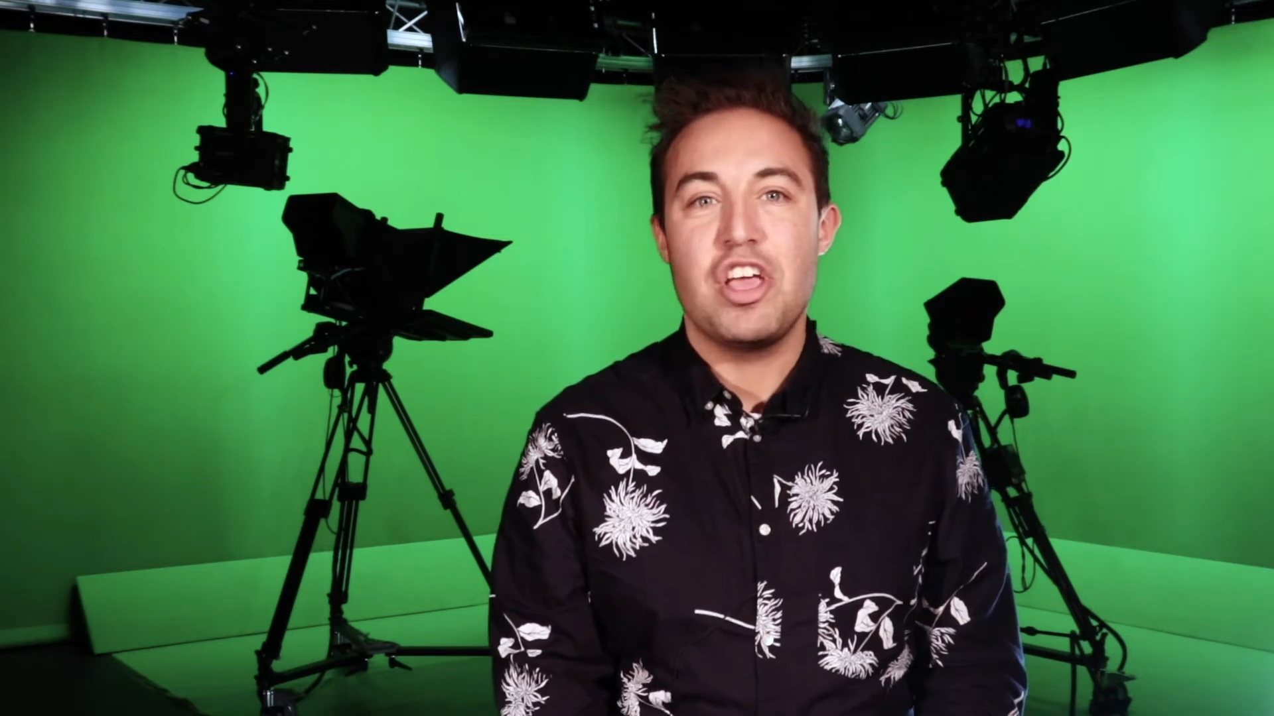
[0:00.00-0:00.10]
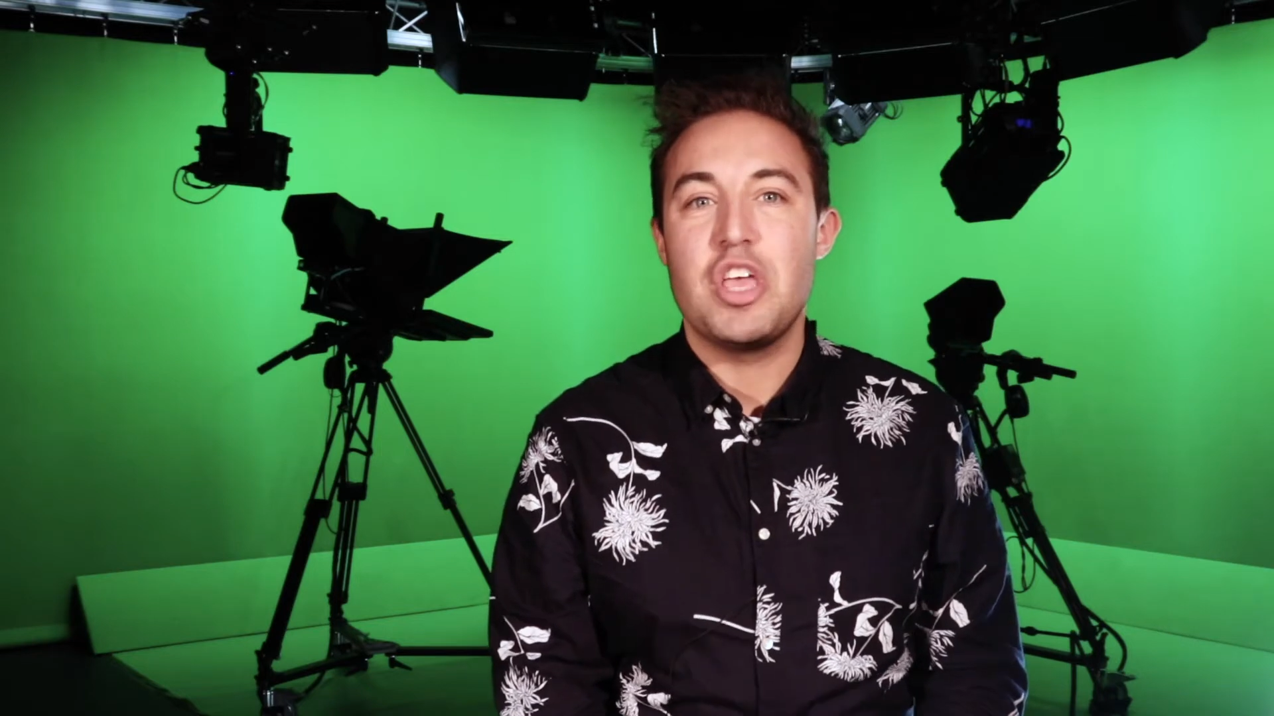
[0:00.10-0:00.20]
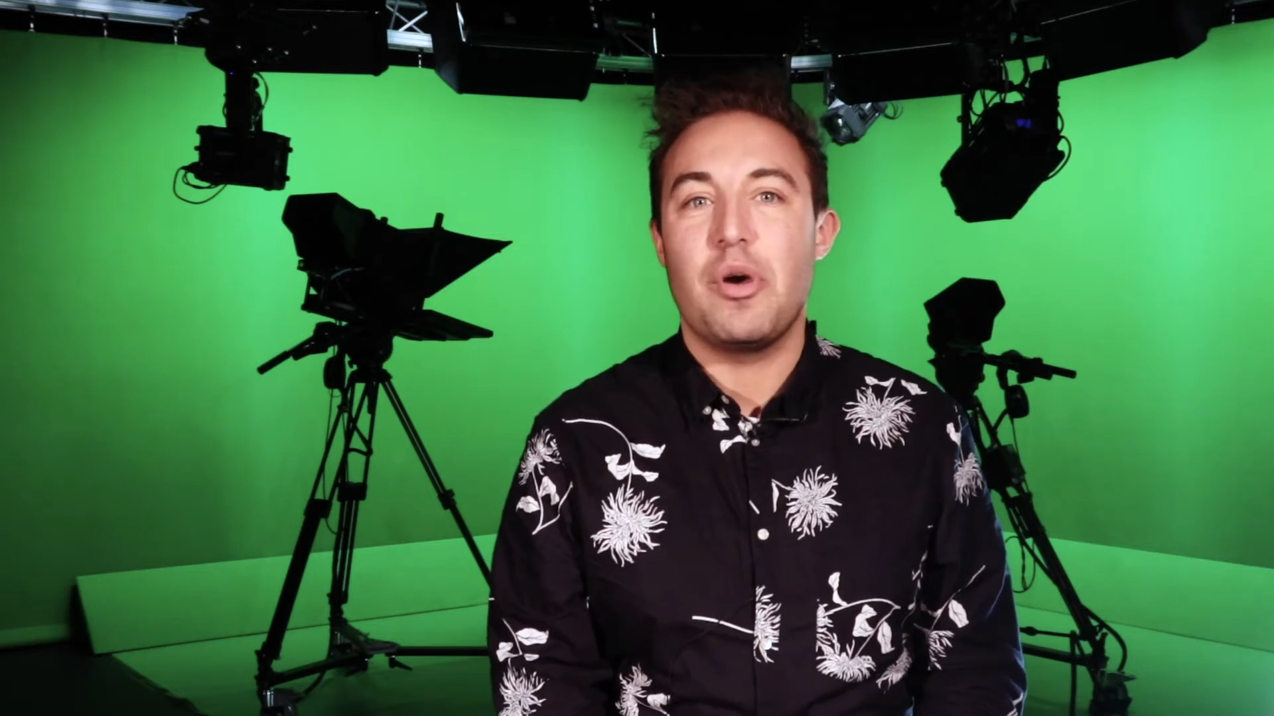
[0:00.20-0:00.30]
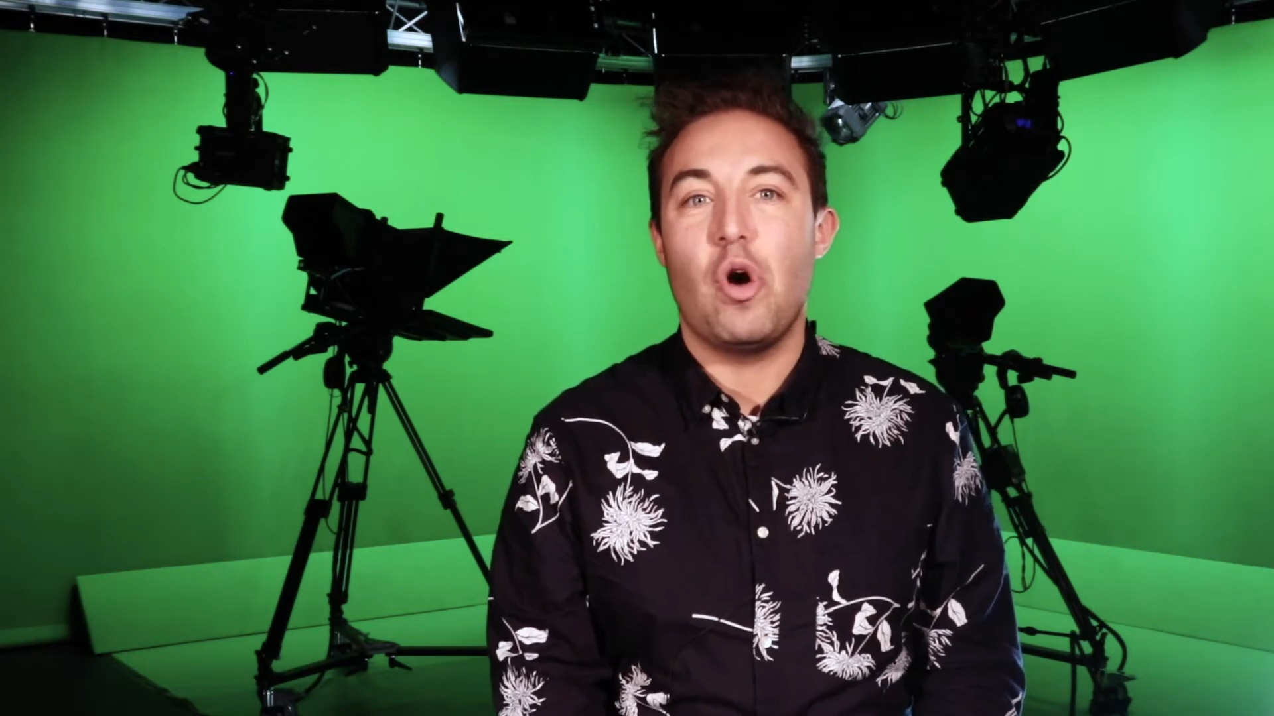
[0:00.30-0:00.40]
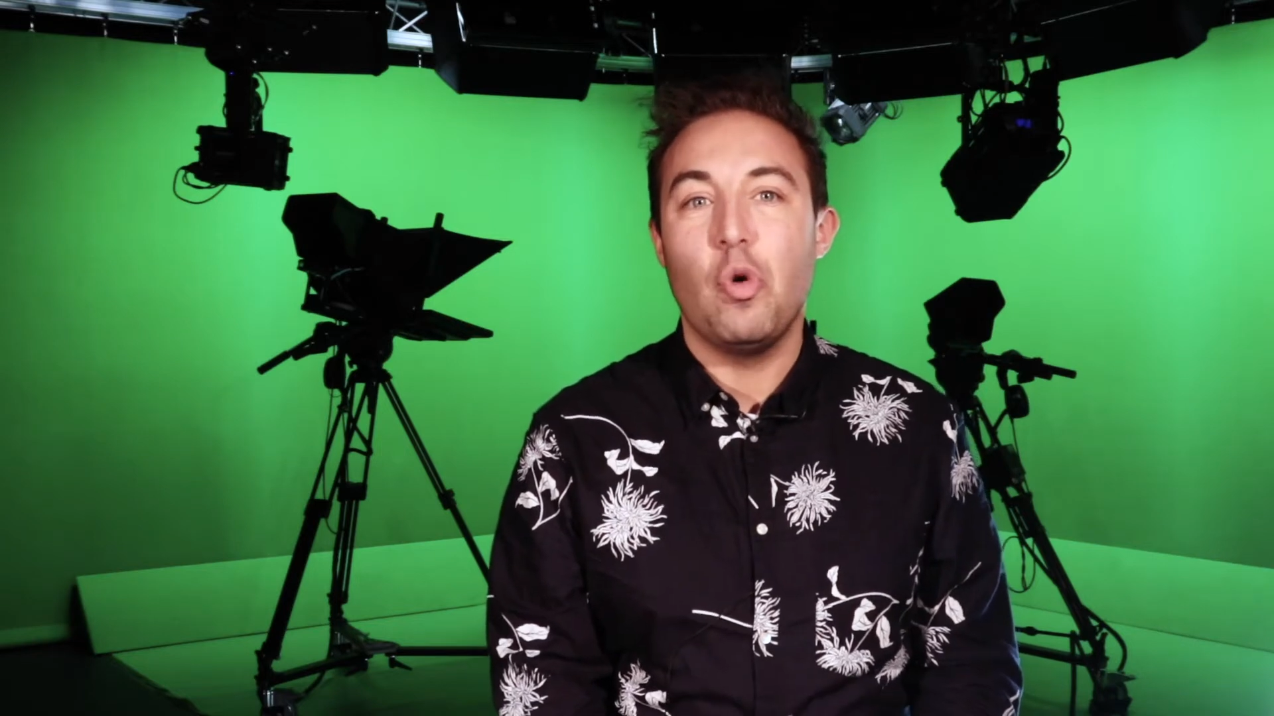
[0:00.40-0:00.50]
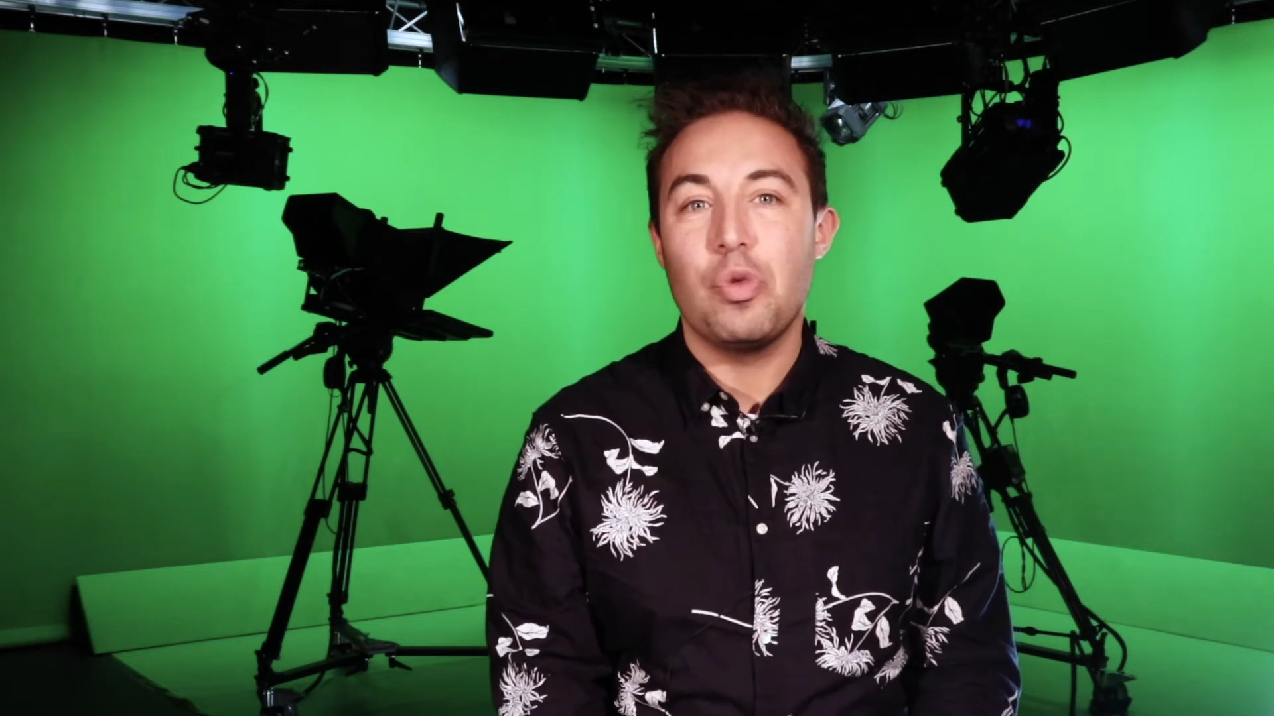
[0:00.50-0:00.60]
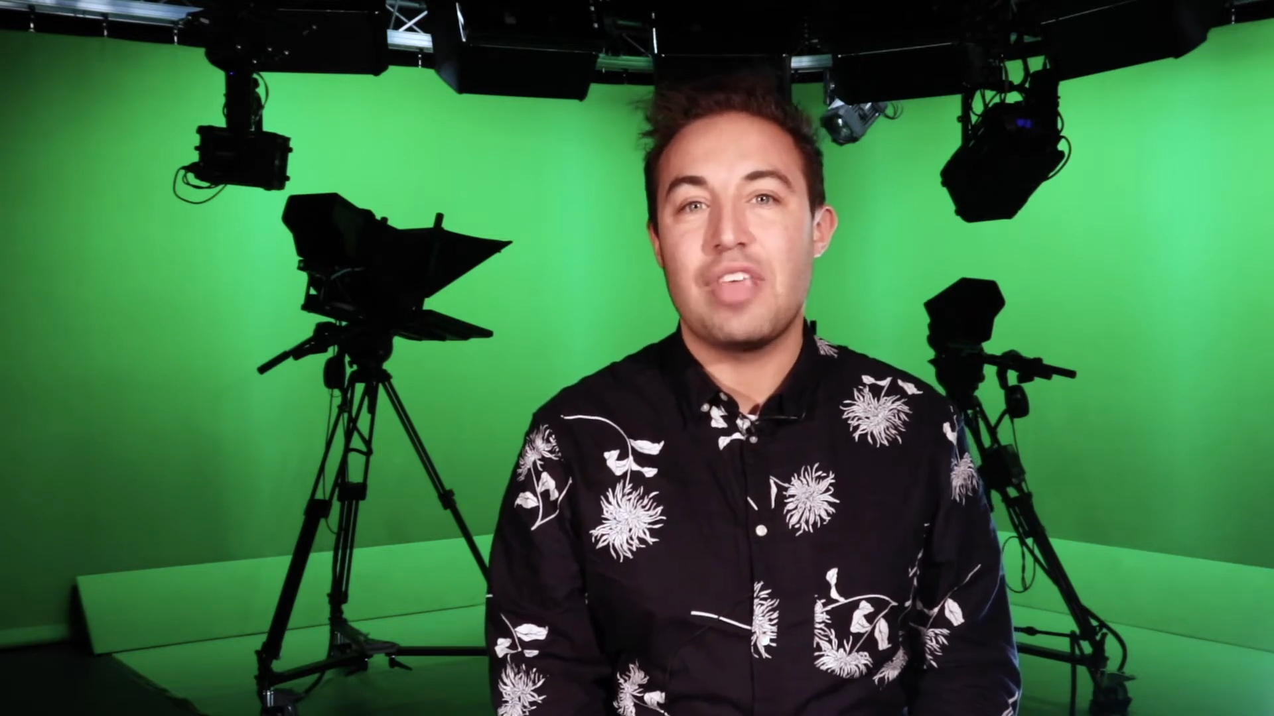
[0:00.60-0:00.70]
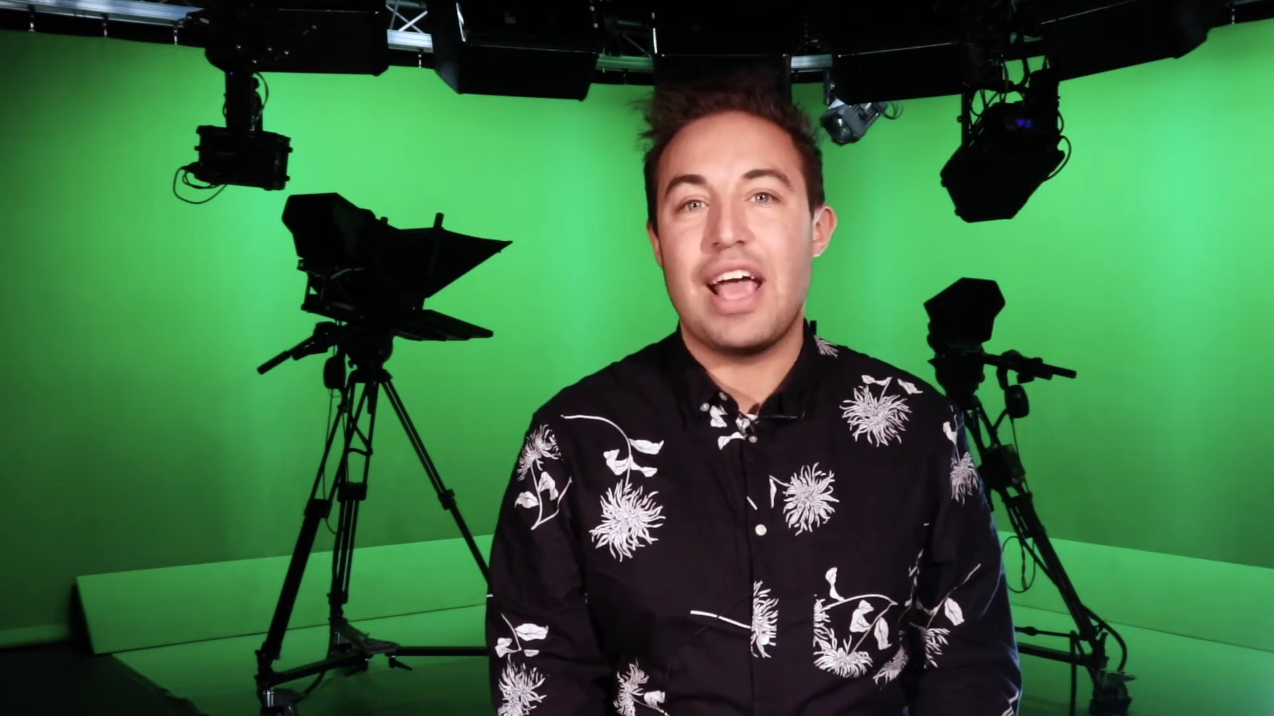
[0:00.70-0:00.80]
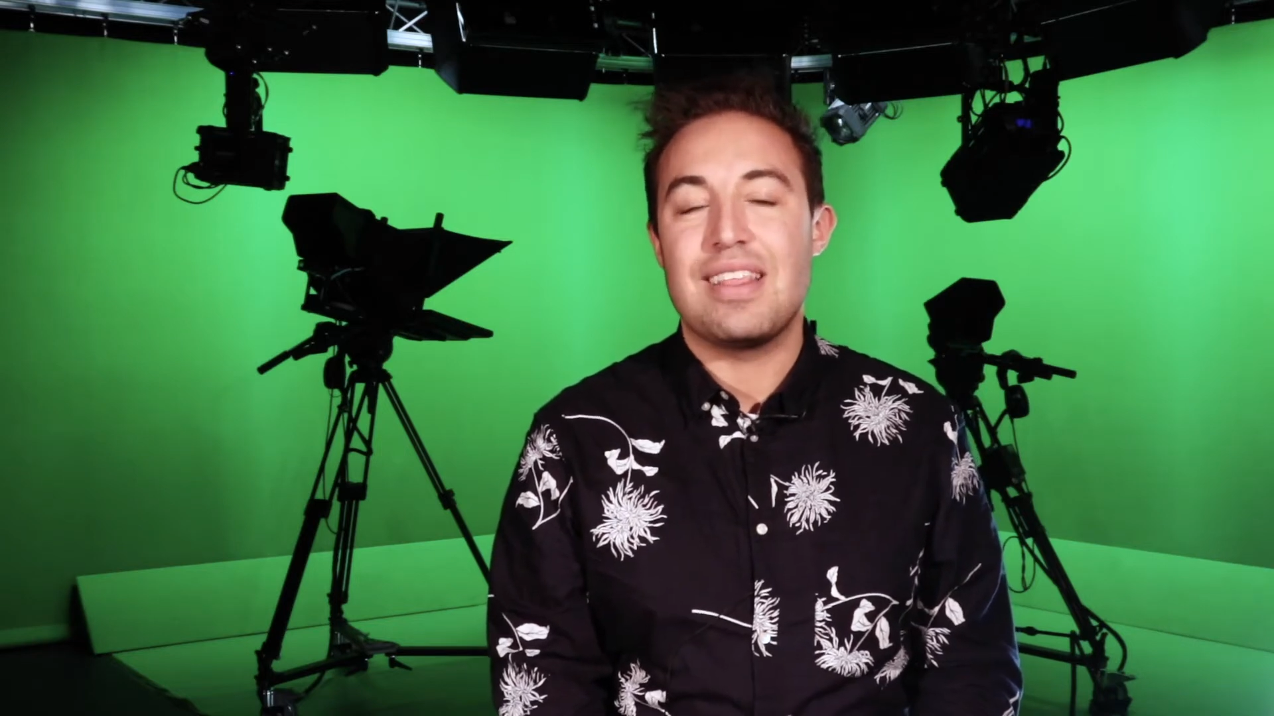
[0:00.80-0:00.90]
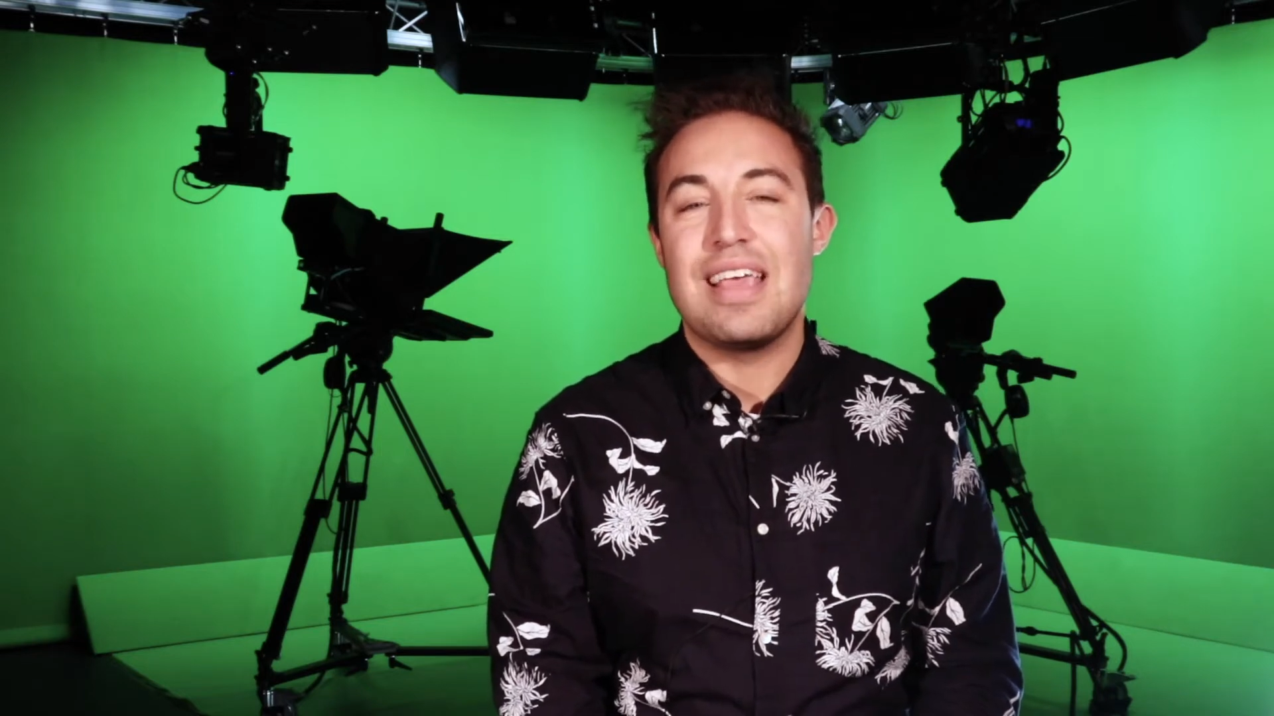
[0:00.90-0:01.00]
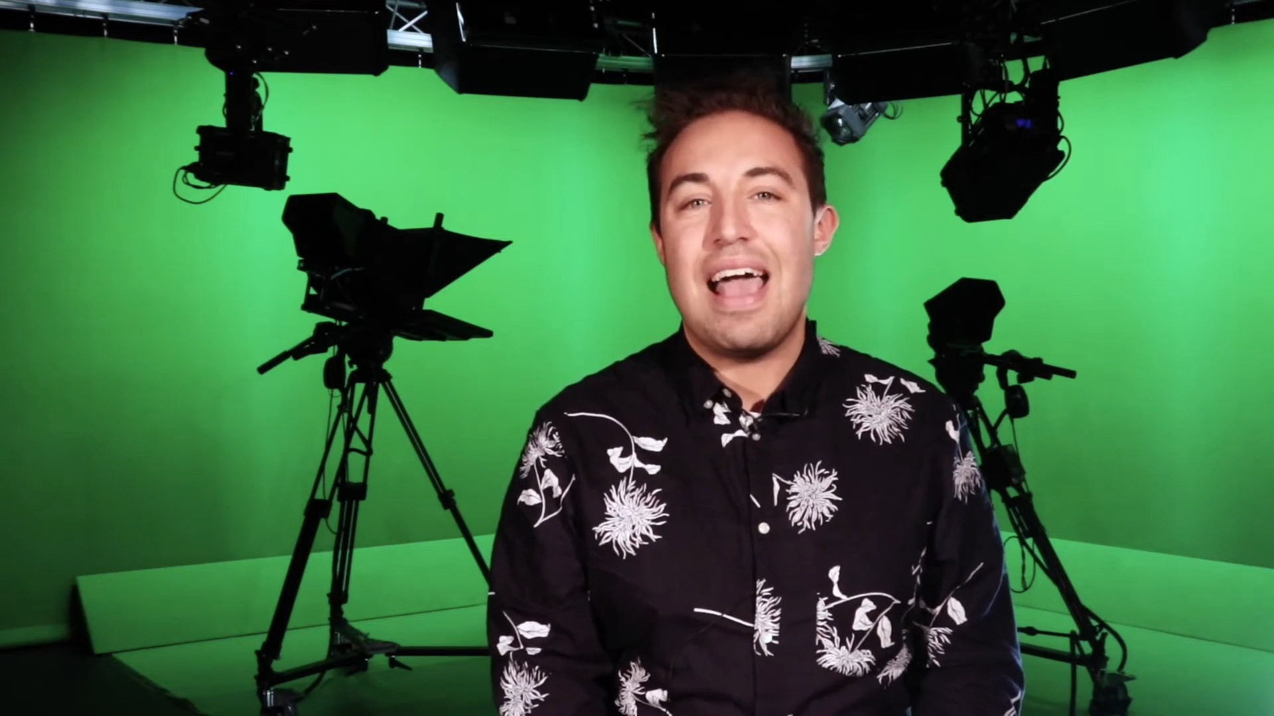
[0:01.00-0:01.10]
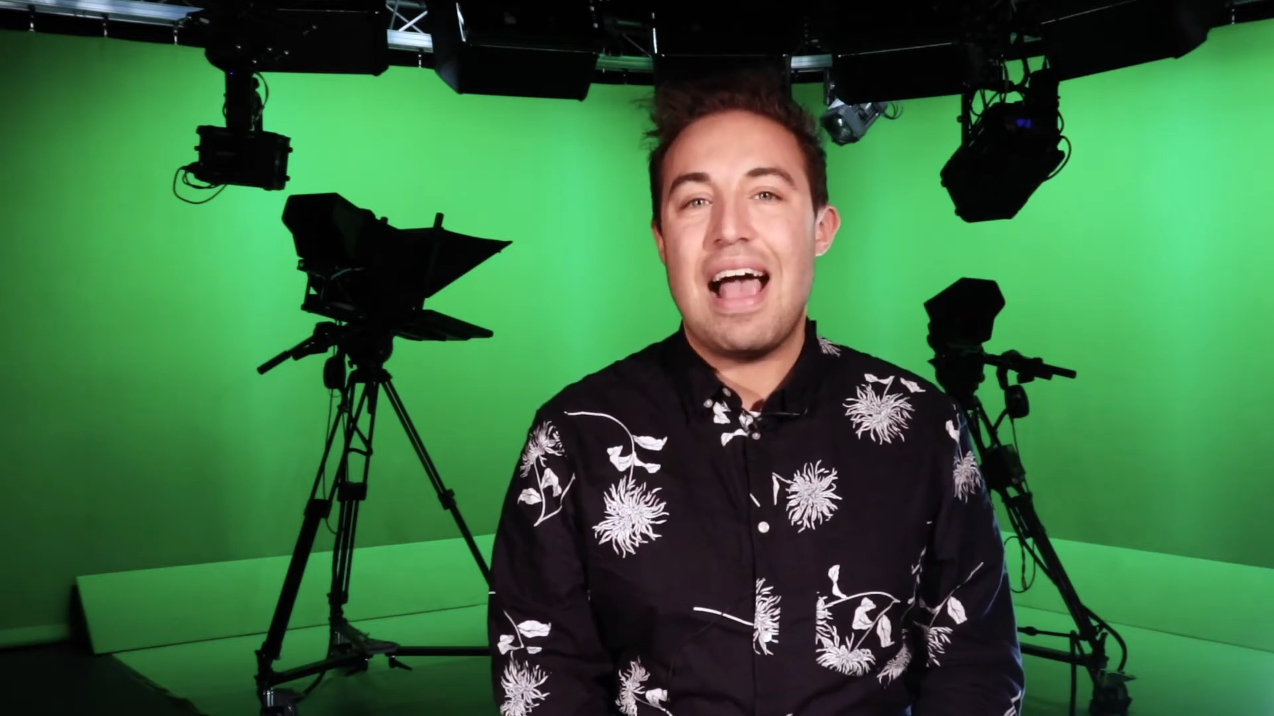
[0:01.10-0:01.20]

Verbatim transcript: you are all set